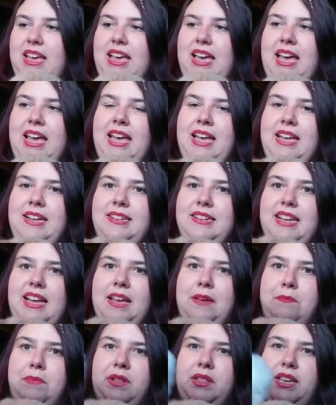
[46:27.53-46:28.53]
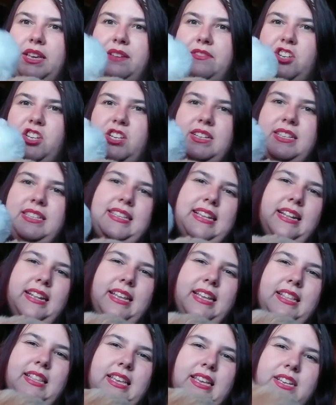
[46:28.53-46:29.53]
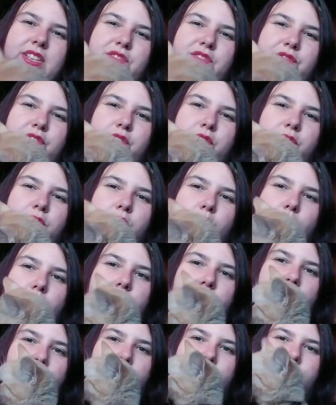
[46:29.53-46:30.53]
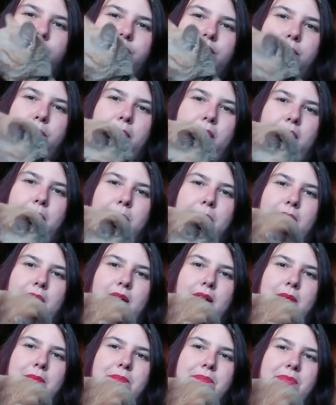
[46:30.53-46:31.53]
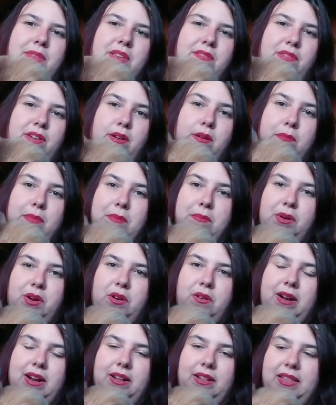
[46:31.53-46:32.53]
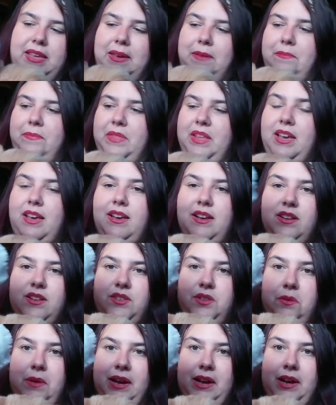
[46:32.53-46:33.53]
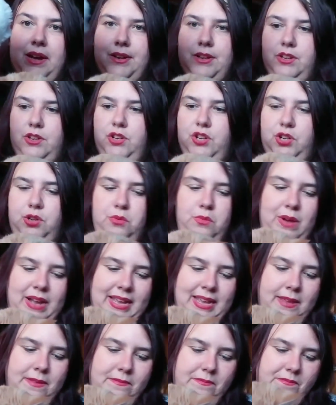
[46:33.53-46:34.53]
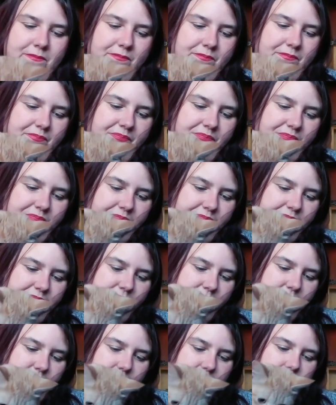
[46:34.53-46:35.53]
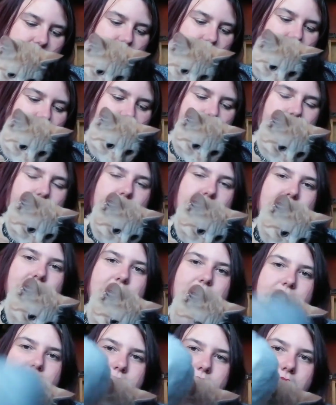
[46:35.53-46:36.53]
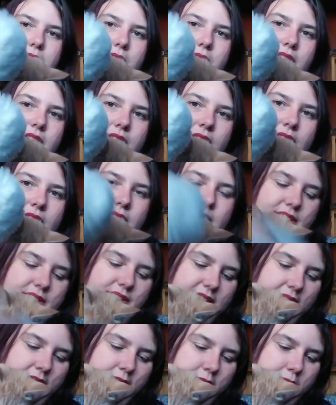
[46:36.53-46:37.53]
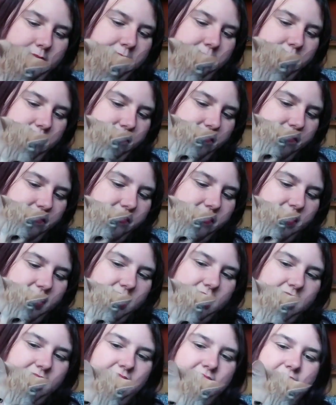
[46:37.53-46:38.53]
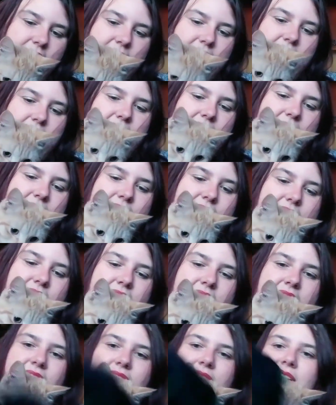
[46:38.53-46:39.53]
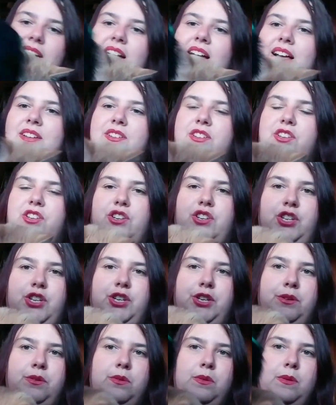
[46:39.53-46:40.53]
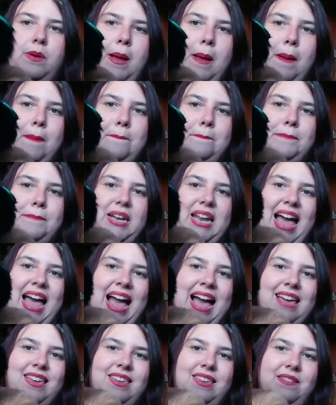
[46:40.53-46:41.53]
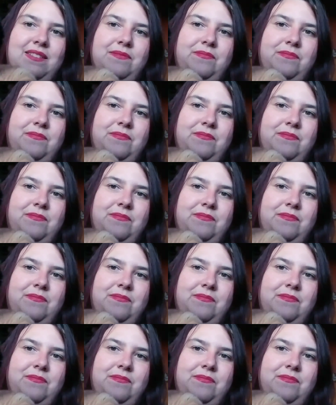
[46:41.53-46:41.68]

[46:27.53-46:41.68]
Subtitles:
And I believe she's selling these for $4 a pom-pom, if I remember correctly. So I got 2 white. So there's the other one. And then I got 2 black.